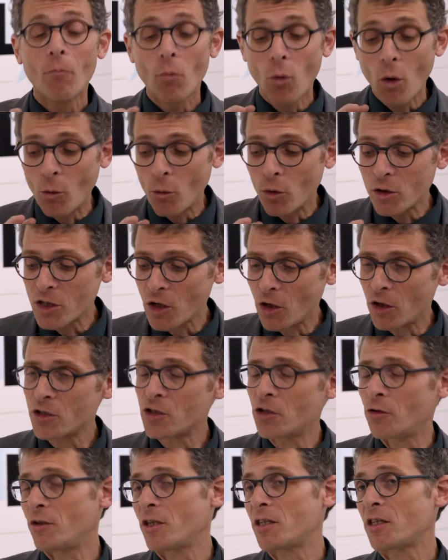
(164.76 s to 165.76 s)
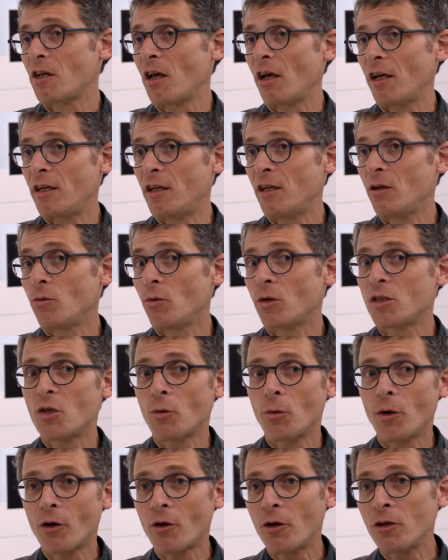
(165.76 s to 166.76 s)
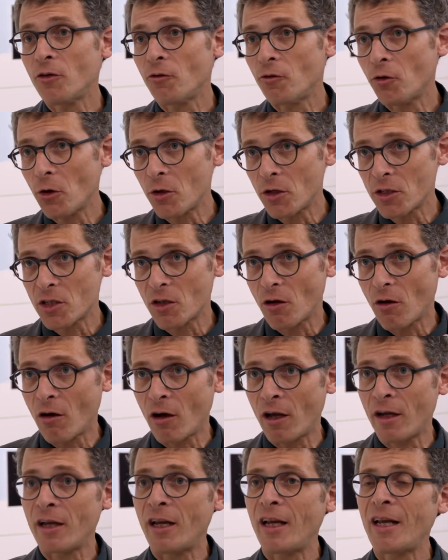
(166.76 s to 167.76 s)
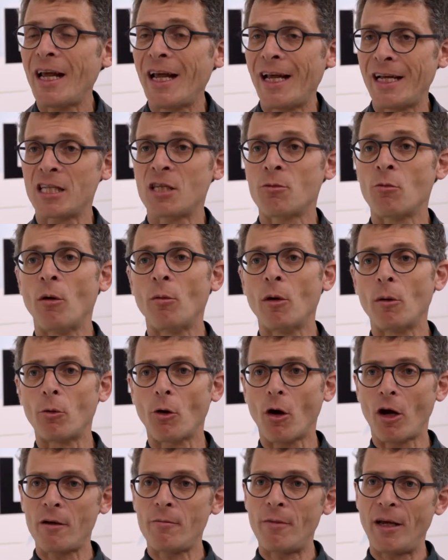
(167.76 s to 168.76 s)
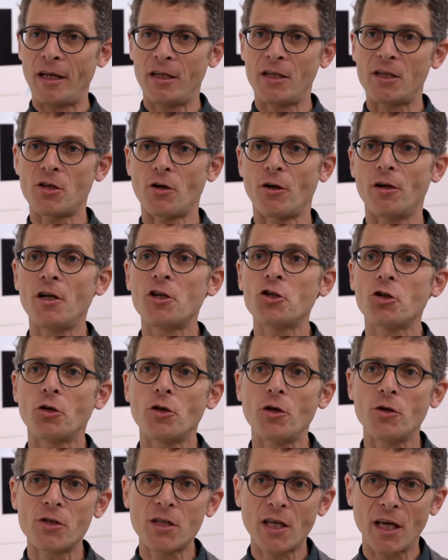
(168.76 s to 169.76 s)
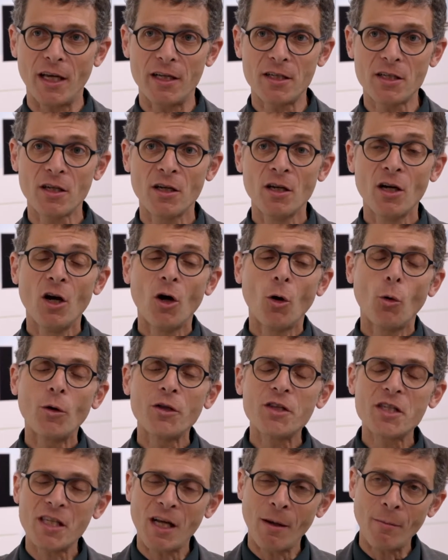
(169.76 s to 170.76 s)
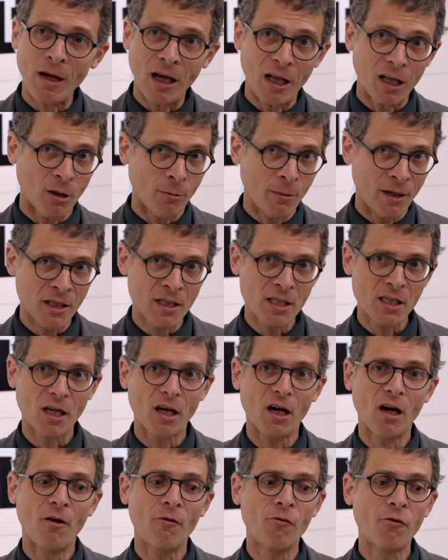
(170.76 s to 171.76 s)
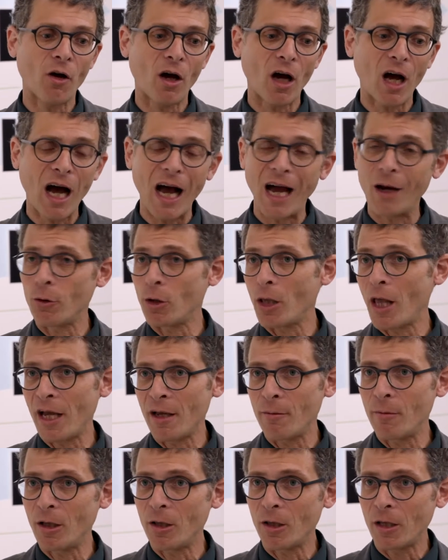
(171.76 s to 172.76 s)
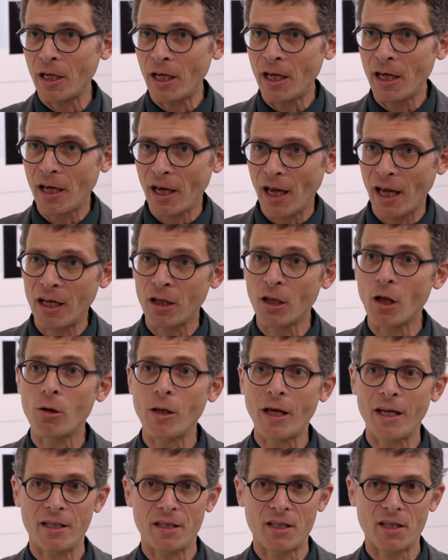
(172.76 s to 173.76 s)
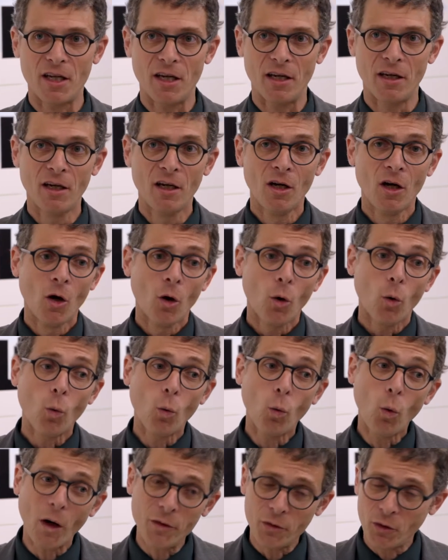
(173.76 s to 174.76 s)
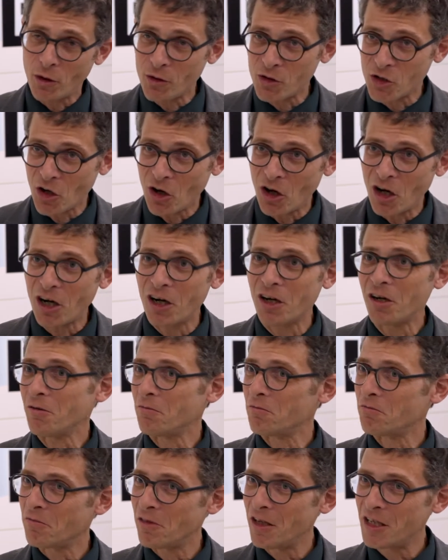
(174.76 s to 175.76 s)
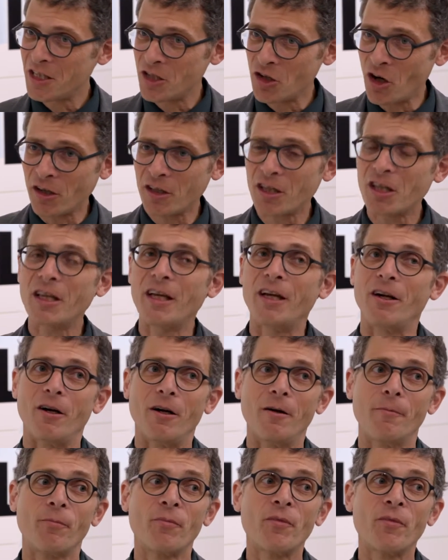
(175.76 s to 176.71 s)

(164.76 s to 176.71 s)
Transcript: What was also decided was that we were going to focus on enhanced mobile broadband as our initial use case, with some elements of high reliability and low latency. What those are, it's not clear.